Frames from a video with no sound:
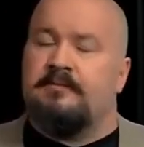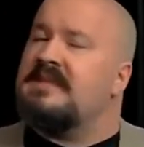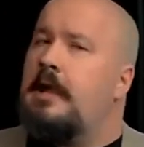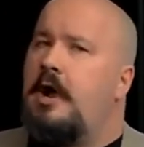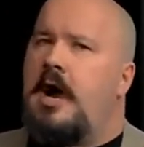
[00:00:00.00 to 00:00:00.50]

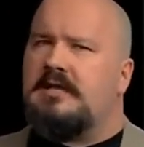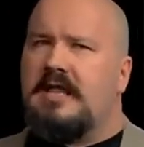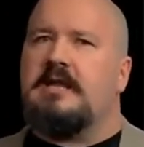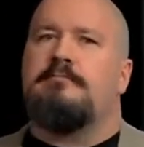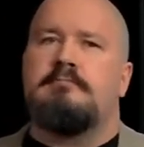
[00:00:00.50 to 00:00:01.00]
Now,
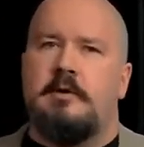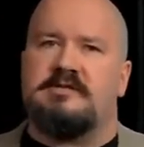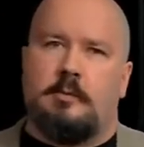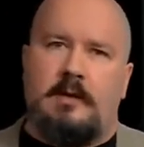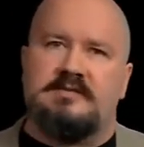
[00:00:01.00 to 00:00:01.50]
unlike
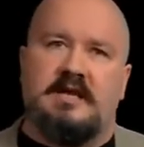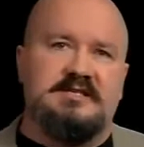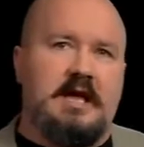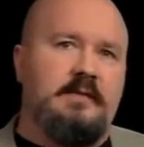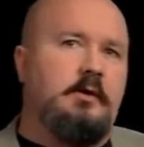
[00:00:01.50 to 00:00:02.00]
most websites
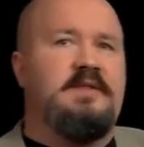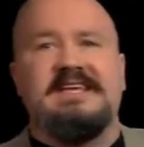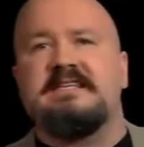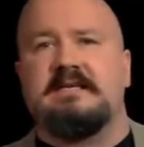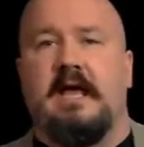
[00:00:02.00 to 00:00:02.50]
out there on the
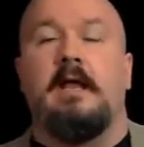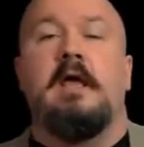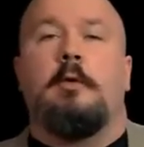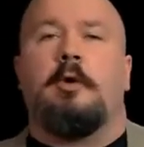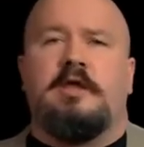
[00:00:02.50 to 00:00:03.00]
internet,
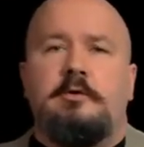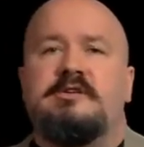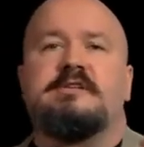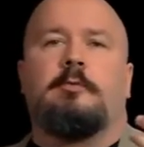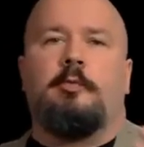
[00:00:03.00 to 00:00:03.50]
where you
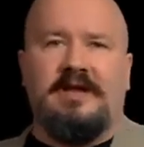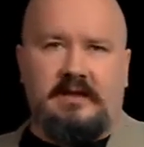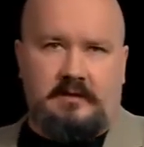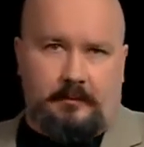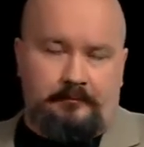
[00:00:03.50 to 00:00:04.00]
just
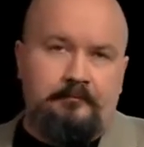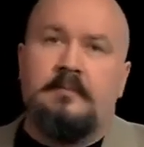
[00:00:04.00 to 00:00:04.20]
read them,